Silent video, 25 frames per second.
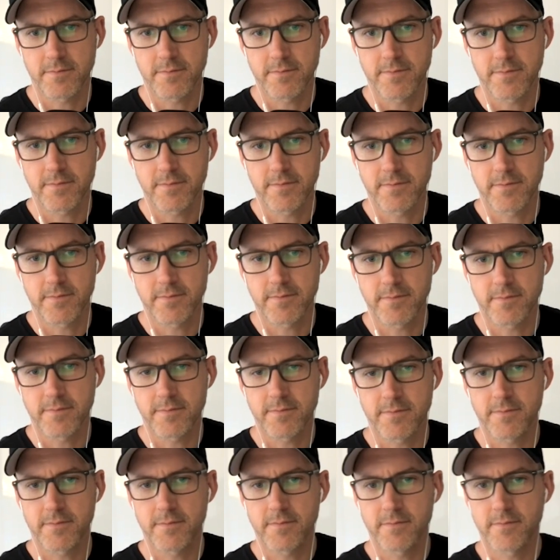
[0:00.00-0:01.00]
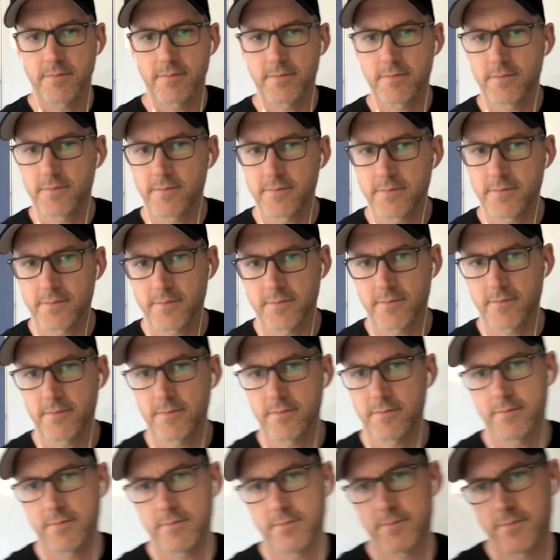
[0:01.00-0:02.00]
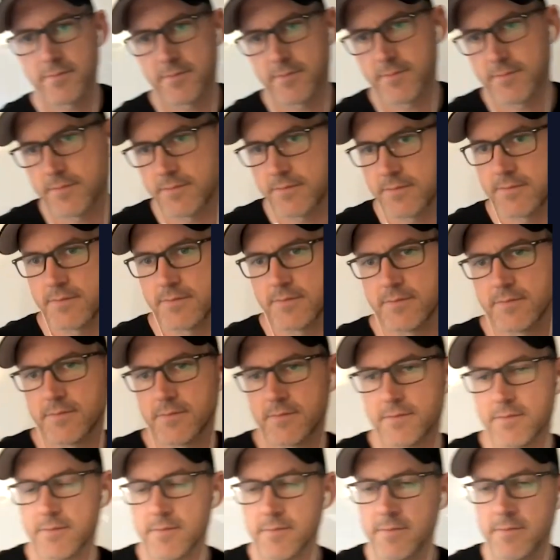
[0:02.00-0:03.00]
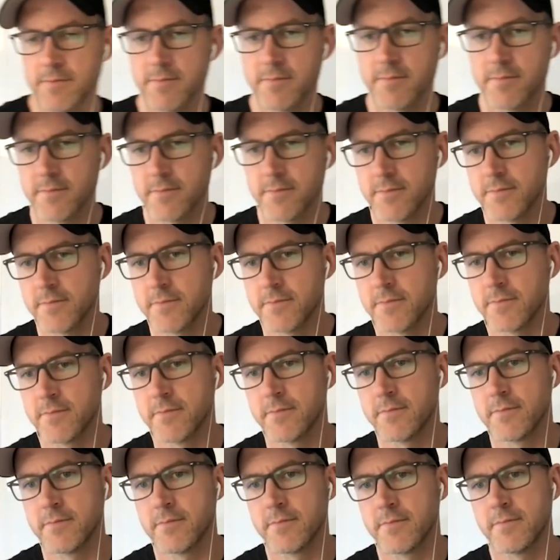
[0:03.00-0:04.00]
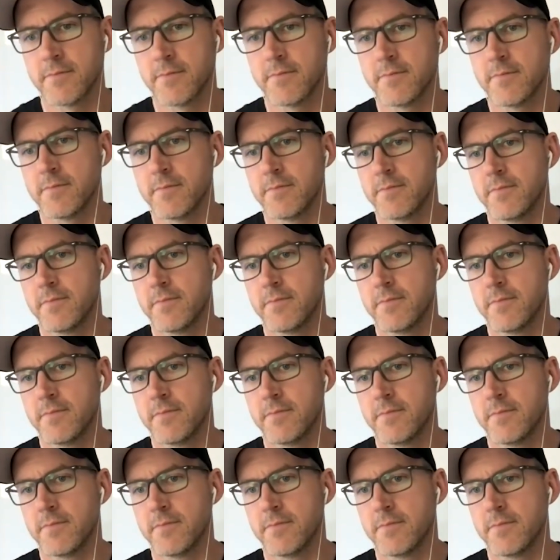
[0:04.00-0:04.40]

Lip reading: The person shown says nothing.